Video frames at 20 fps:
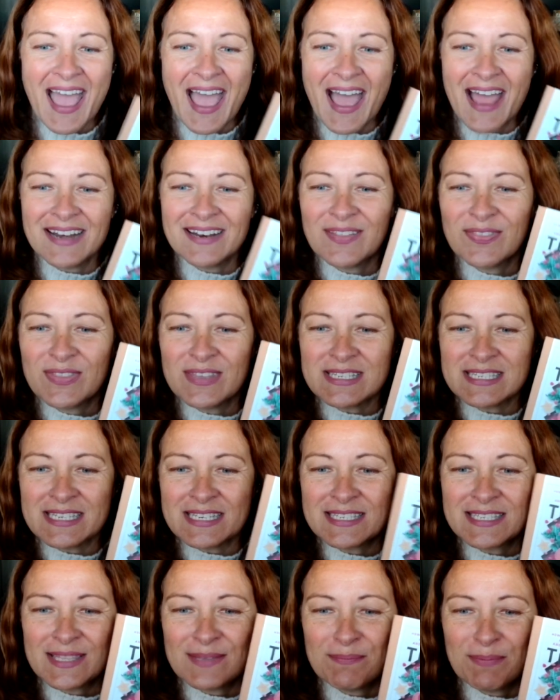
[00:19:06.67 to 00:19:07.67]
And this
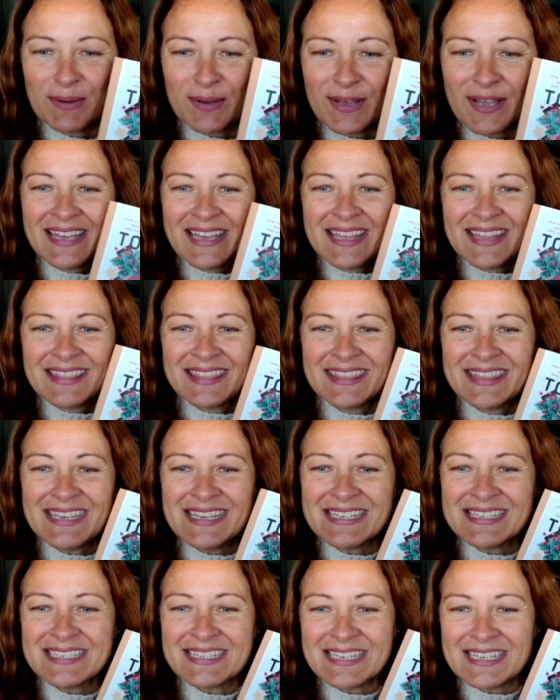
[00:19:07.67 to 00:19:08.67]
is the book.
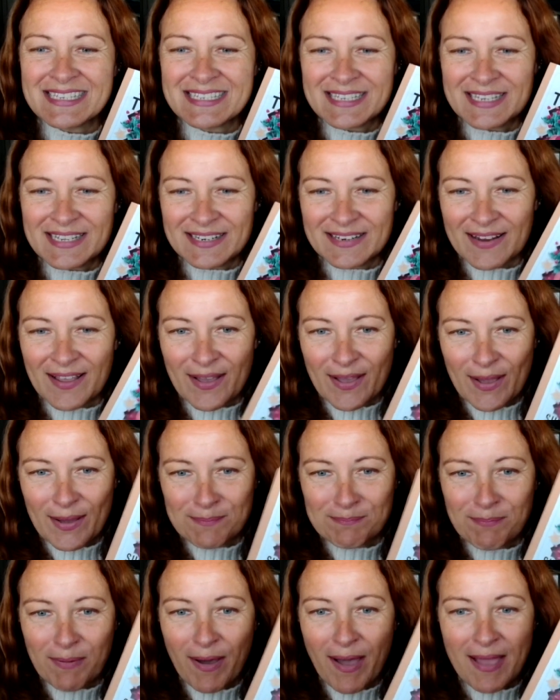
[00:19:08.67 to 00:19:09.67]
This isn't
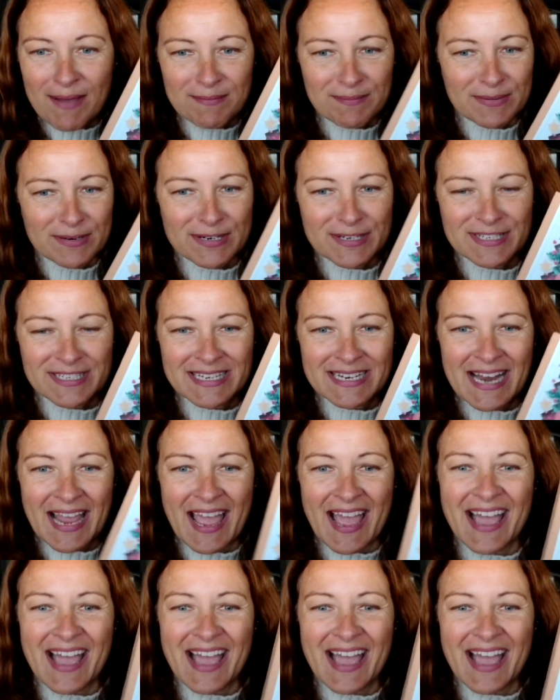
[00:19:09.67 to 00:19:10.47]
a bought version,